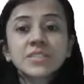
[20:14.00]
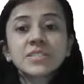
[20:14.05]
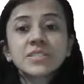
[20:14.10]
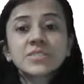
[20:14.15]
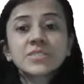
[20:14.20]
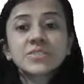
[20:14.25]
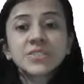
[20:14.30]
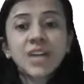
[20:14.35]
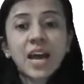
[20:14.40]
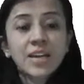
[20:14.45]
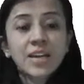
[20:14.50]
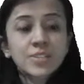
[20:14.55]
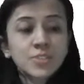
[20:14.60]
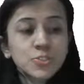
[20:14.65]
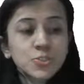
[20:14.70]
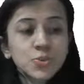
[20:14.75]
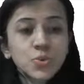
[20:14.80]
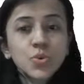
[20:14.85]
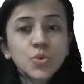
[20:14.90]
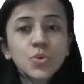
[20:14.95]
tries
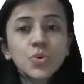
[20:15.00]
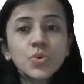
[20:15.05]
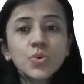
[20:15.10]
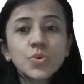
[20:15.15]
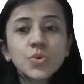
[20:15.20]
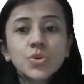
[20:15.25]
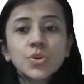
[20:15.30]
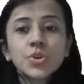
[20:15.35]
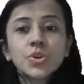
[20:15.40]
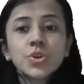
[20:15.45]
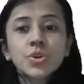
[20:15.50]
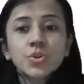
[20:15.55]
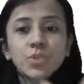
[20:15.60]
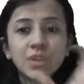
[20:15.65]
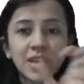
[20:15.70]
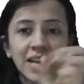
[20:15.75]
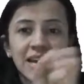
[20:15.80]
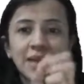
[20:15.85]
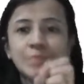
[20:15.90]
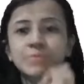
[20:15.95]
to
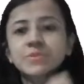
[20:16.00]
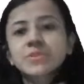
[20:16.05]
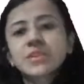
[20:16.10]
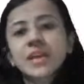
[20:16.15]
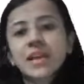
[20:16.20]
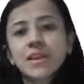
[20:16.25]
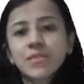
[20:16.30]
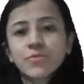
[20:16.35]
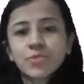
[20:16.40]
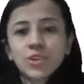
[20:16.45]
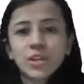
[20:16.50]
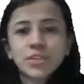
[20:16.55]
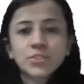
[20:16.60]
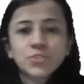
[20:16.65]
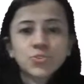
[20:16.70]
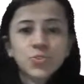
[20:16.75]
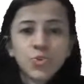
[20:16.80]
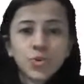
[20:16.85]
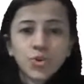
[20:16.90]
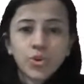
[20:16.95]
collapse the alveoli.
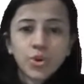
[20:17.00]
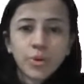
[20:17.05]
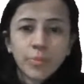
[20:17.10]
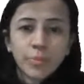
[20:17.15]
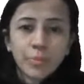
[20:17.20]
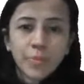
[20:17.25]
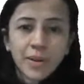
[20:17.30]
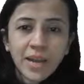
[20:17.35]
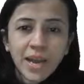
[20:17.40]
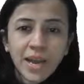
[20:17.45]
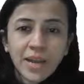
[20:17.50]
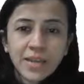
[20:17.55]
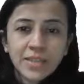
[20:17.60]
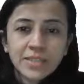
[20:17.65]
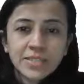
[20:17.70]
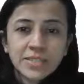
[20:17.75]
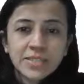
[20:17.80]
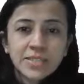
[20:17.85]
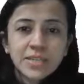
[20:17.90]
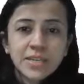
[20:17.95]
So
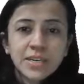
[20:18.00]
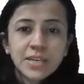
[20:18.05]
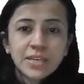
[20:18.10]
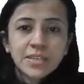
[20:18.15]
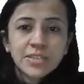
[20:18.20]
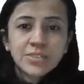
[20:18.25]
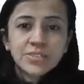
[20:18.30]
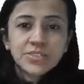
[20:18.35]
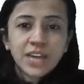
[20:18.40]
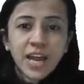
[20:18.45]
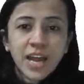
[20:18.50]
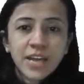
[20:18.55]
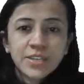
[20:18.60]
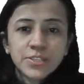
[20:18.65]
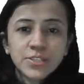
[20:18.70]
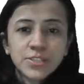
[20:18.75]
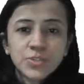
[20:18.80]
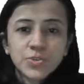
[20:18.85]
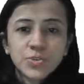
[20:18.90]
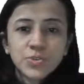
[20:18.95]
compliance
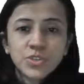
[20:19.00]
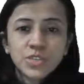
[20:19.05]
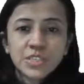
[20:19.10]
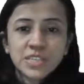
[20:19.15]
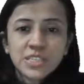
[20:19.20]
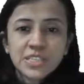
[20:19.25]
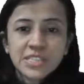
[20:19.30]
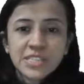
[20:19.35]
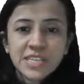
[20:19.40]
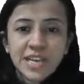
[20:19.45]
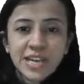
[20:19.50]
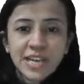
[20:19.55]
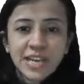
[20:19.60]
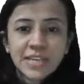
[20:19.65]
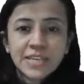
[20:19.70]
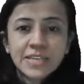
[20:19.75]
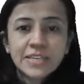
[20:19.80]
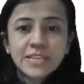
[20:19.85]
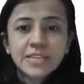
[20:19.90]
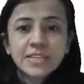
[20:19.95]
tries to
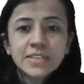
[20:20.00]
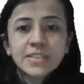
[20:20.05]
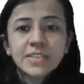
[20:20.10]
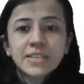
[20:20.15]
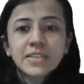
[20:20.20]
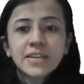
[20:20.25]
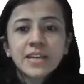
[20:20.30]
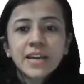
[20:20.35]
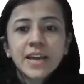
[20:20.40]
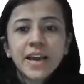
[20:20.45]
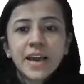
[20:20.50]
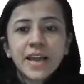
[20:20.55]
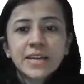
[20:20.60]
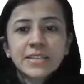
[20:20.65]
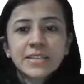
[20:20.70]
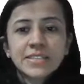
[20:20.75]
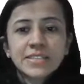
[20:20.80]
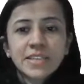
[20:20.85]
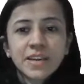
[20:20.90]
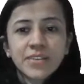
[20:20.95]
distend
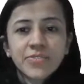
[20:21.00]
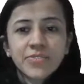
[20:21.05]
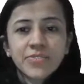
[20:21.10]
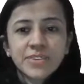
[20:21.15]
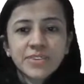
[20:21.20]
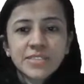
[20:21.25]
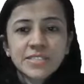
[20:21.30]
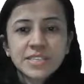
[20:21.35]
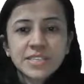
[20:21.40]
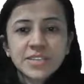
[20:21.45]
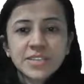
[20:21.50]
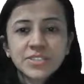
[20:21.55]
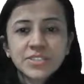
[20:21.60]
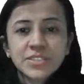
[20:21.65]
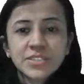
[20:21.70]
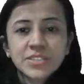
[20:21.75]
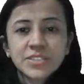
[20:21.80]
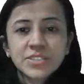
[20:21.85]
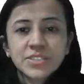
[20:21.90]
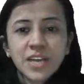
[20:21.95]
and surface
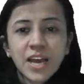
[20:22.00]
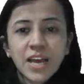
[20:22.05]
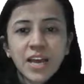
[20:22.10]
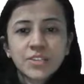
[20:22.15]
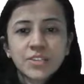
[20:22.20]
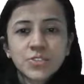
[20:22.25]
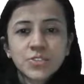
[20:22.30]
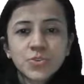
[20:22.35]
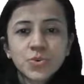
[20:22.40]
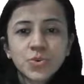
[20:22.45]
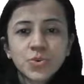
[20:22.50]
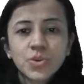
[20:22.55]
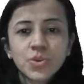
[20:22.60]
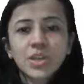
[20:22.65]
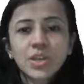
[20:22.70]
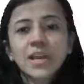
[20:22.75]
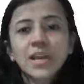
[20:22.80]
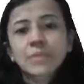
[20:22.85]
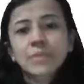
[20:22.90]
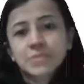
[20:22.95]
tension tries to
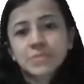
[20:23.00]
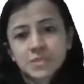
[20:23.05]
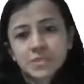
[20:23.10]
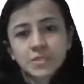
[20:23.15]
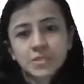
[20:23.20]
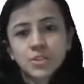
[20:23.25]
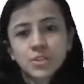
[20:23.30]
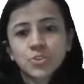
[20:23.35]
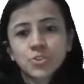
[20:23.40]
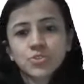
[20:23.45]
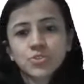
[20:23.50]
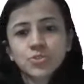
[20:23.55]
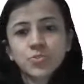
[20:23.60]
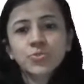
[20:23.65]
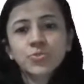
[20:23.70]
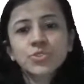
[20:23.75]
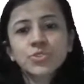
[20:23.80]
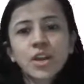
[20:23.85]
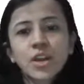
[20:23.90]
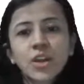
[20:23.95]
collapse. So
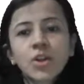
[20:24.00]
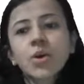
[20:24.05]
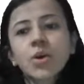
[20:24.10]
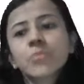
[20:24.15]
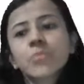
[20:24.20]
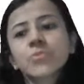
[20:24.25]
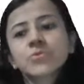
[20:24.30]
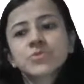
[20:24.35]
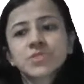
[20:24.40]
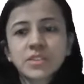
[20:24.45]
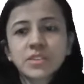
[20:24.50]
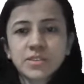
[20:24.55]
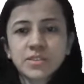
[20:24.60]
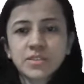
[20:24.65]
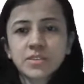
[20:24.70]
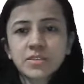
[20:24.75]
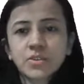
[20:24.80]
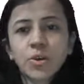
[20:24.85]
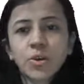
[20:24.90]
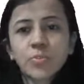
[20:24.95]
both are
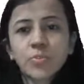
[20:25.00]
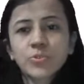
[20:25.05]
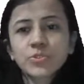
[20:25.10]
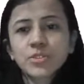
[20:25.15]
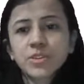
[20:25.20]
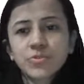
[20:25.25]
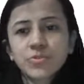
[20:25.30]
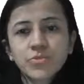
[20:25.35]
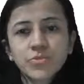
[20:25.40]
opposing.